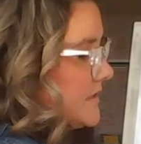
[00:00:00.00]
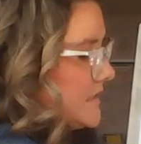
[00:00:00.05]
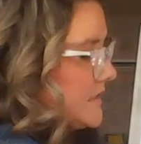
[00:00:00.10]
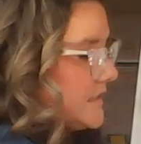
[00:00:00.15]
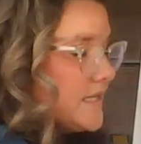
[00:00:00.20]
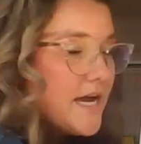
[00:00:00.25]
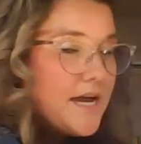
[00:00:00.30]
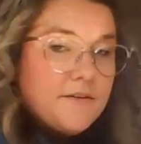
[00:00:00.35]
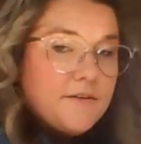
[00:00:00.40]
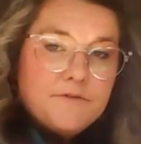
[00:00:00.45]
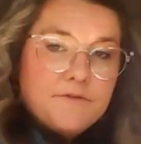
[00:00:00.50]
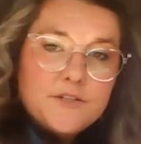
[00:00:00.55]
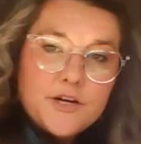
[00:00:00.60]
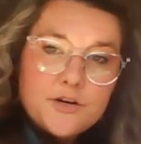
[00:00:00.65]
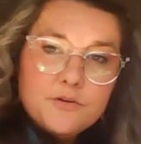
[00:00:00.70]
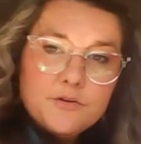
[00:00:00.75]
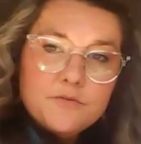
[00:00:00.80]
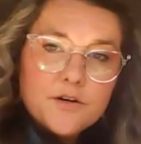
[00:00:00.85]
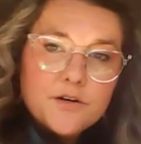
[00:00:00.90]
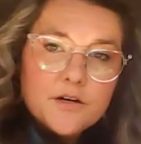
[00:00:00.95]
was left
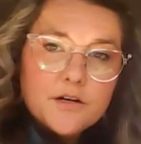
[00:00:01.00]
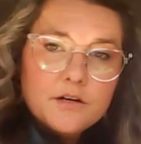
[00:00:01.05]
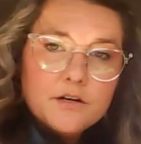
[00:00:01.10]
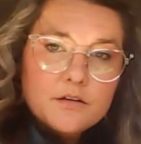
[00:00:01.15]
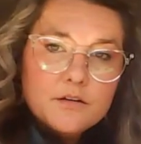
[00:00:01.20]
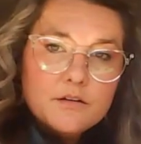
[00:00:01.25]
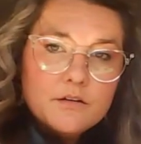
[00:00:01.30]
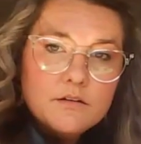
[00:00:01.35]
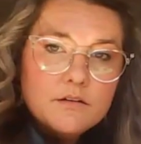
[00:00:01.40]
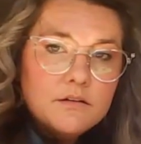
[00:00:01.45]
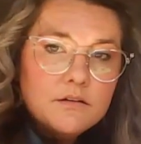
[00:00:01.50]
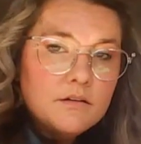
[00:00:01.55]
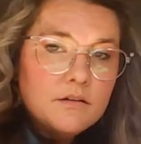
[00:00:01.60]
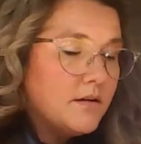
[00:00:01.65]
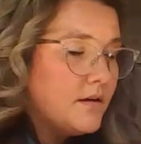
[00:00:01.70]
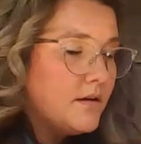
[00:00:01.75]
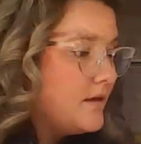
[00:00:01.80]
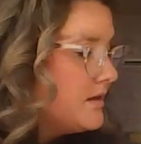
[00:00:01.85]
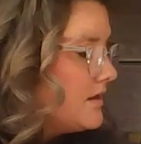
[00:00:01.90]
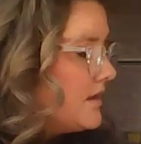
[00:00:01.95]
over,
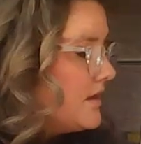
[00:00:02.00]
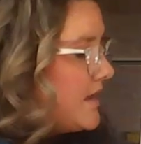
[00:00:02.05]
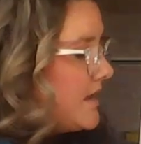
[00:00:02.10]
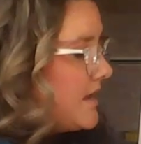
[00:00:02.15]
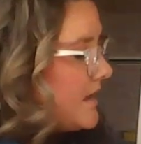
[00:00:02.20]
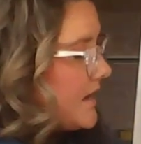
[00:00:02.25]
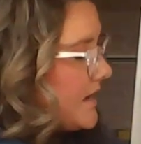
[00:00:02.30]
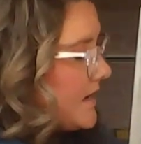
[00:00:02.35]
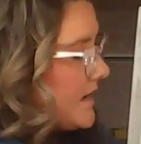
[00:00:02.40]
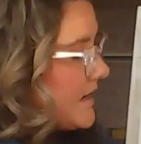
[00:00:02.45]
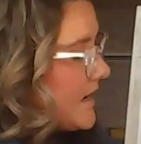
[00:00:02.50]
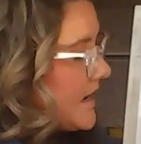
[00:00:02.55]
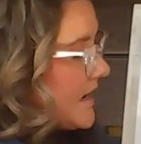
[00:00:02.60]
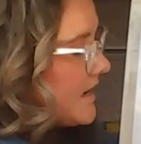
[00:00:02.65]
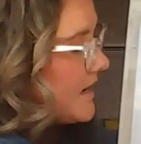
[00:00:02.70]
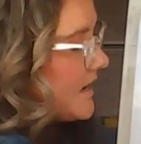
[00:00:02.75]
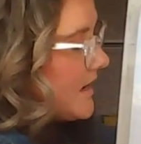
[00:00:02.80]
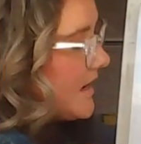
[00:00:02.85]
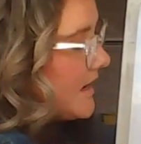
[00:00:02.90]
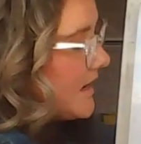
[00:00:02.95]
and
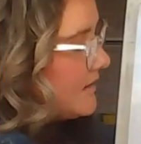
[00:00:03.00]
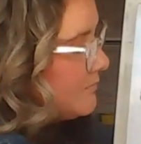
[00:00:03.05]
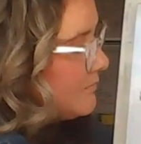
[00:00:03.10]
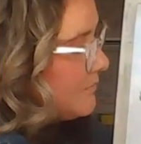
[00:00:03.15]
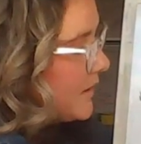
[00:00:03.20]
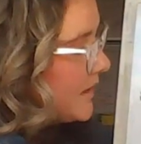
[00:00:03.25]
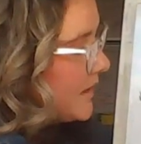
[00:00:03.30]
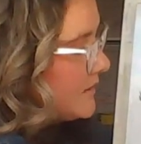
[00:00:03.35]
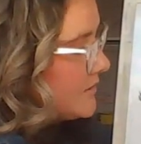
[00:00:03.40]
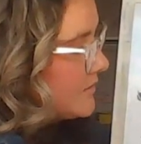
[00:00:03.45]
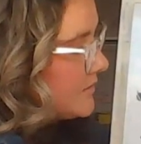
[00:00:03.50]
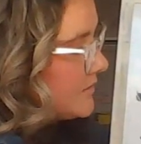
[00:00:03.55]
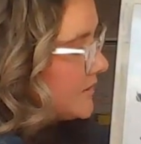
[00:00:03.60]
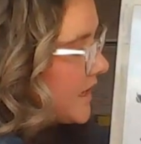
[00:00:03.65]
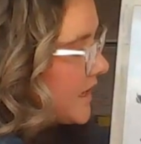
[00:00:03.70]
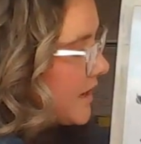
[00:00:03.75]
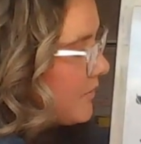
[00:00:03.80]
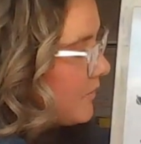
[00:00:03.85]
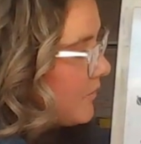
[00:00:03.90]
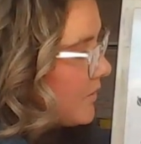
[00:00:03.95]
I
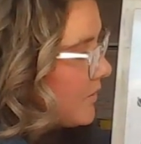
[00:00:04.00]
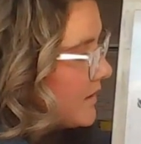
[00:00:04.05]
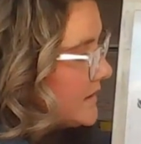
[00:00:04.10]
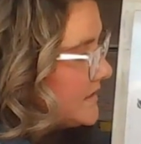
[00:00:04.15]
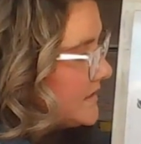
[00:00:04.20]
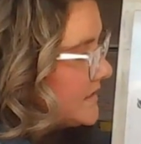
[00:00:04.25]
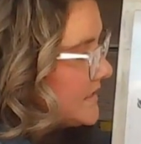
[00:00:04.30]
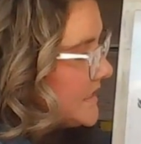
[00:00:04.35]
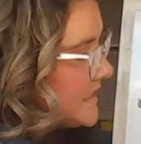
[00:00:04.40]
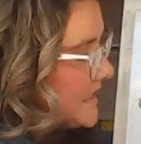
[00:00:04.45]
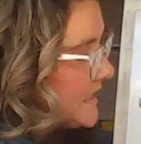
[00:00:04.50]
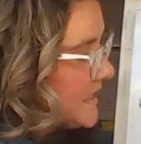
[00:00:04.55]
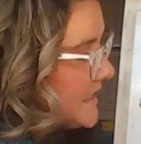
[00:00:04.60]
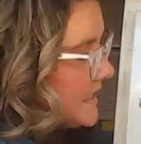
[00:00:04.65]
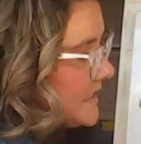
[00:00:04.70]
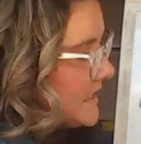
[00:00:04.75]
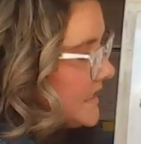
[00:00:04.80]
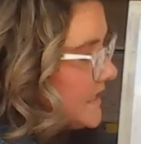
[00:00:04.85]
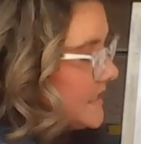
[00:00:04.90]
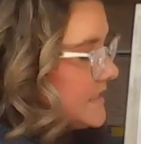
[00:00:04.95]
unbundled that 1
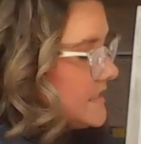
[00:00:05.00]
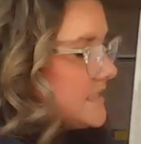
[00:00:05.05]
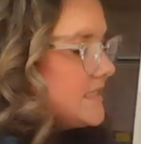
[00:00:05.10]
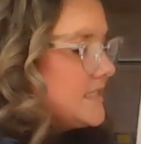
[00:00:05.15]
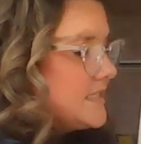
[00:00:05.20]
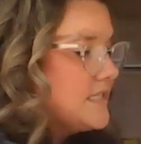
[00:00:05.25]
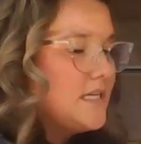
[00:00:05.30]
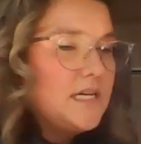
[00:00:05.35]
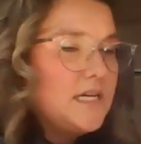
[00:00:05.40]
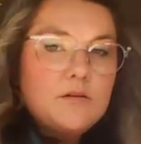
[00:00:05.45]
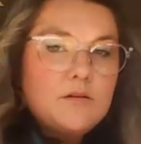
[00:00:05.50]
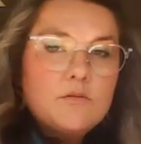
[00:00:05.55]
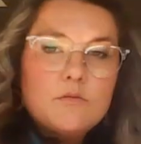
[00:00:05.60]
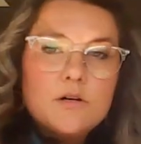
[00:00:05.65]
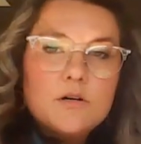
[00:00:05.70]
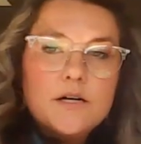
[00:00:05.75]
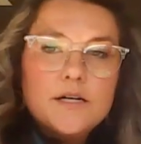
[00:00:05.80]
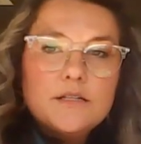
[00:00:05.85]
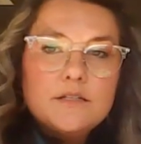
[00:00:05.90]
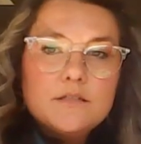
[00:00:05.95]
10 into 10
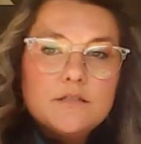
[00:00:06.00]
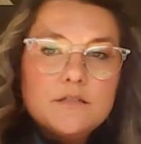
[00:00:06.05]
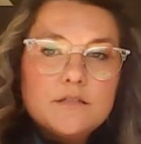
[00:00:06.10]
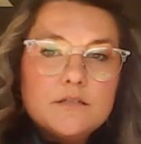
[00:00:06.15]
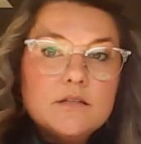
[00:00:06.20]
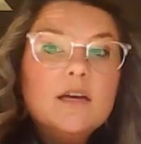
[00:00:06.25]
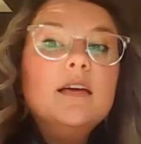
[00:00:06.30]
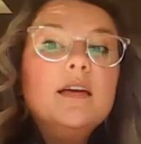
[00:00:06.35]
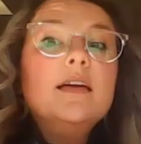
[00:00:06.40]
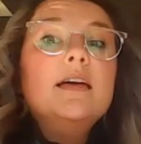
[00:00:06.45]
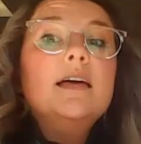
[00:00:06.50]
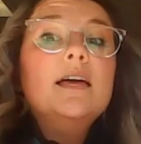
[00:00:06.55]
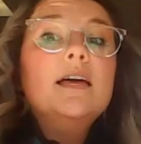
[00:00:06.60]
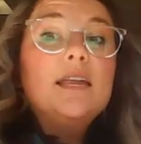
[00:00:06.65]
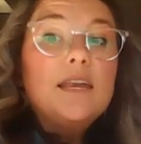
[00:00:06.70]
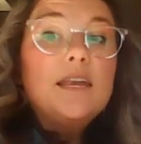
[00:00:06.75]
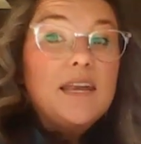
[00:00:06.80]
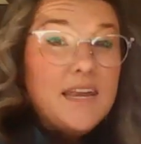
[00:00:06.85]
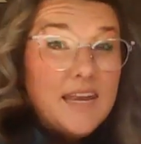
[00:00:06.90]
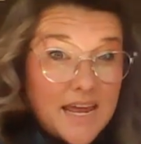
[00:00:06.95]
1s.
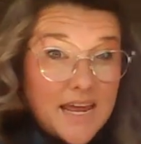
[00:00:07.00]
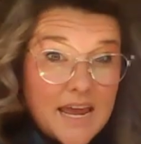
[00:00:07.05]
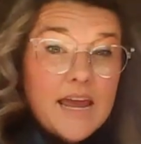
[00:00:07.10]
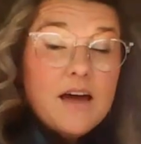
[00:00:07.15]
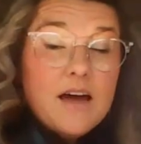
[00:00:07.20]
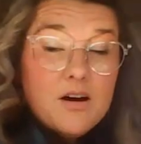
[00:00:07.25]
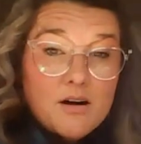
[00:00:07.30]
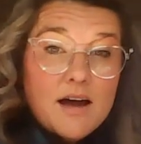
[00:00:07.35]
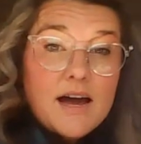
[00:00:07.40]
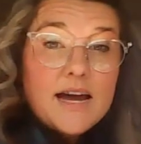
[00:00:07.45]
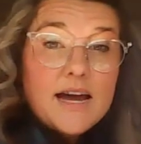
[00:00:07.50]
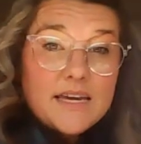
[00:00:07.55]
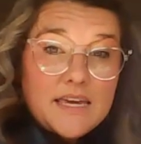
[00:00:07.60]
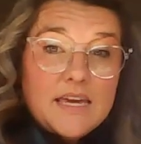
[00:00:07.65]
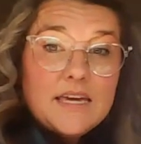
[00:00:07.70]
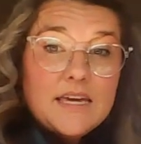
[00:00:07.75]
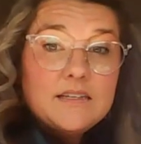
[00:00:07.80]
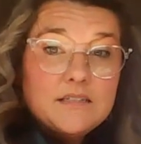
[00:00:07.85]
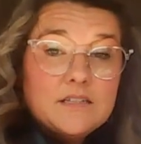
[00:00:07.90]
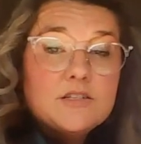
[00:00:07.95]
Now I
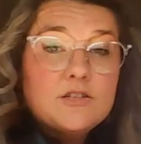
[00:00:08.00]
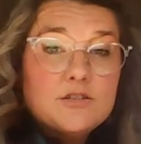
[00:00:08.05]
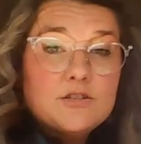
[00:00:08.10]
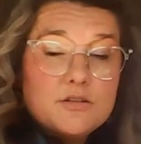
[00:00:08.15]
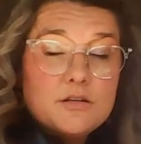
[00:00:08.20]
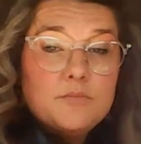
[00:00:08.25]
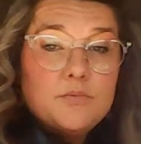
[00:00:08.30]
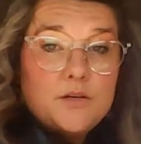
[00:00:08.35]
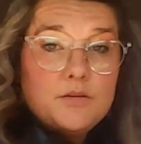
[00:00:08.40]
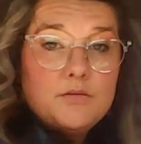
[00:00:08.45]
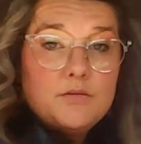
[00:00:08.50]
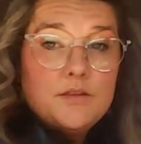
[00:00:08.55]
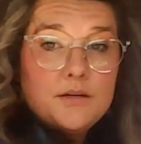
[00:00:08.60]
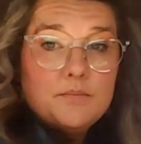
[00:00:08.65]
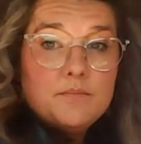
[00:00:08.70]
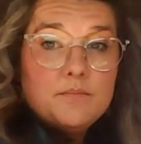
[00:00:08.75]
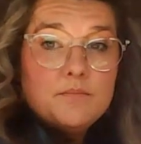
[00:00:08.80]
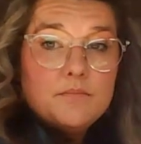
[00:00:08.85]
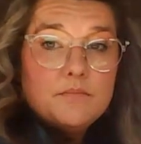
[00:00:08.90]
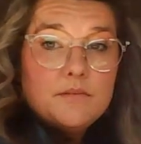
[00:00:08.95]
can distribute
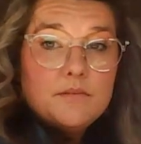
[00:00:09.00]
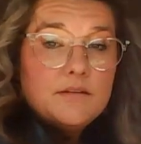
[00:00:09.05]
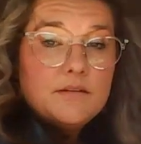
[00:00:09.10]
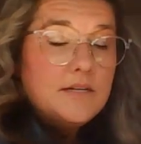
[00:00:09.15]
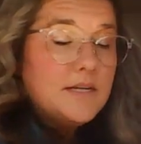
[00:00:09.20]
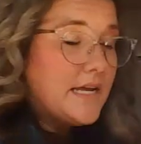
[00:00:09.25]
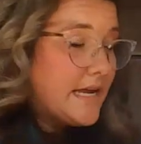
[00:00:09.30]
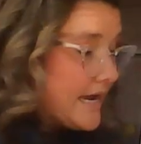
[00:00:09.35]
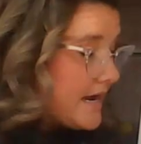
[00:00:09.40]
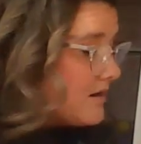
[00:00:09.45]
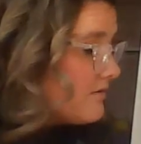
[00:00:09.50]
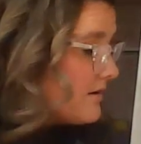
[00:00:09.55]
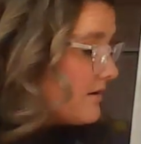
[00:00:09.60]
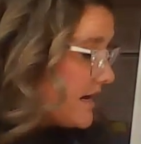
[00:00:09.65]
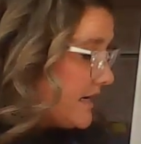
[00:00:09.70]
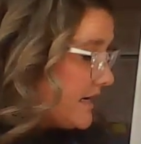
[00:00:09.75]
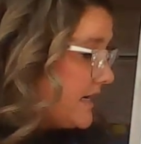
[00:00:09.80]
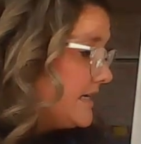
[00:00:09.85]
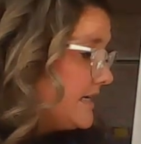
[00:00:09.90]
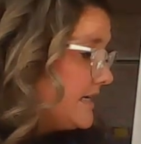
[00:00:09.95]
them. Now I